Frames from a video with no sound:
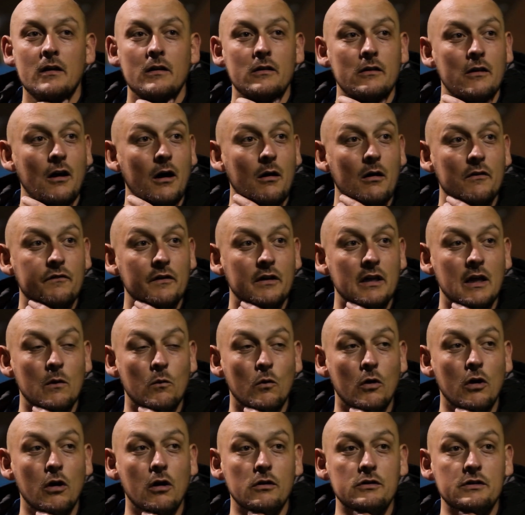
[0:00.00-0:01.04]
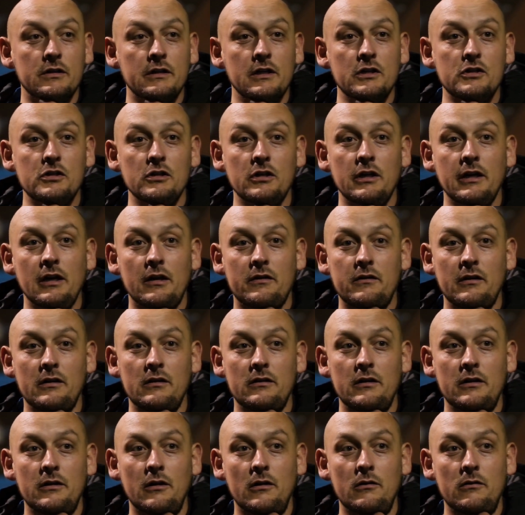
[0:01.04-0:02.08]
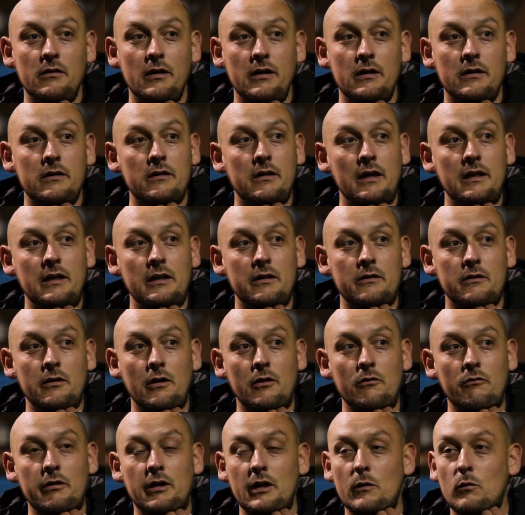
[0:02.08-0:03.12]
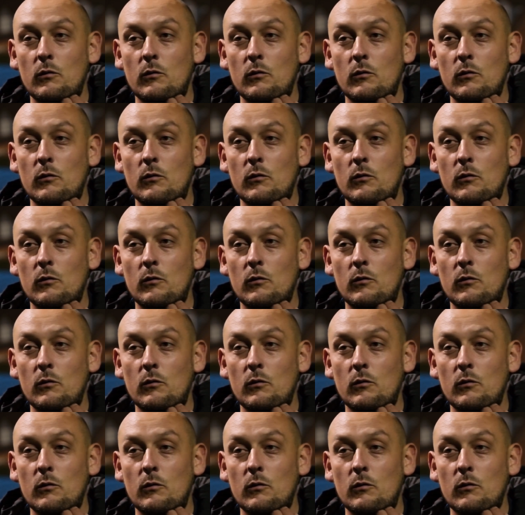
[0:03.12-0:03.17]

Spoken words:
No, I think it worked initially. I think they didn't know really